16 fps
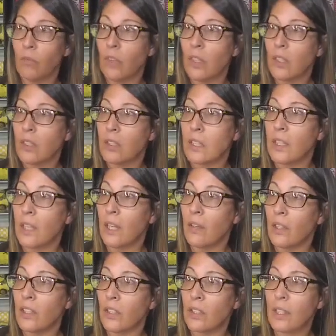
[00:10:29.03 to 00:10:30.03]
See how I
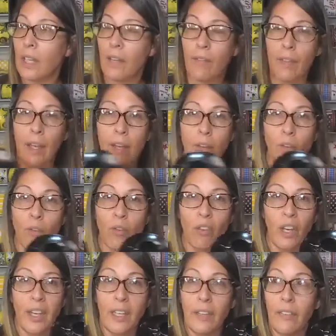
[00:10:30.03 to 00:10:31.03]
just have that
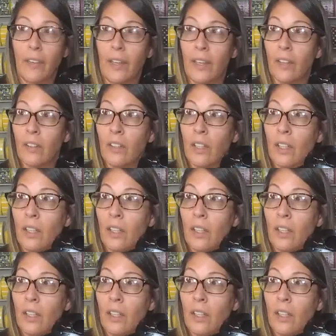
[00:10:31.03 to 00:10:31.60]
right in there?